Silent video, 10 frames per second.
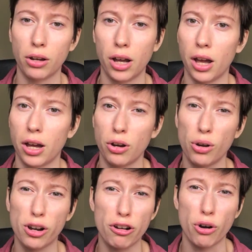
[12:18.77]

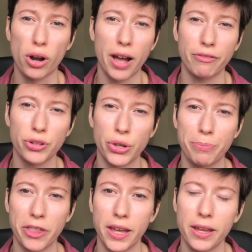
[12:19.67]
collar or cuff or
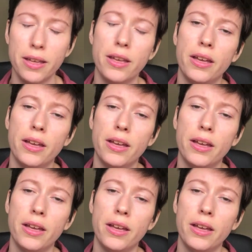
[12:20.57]
something.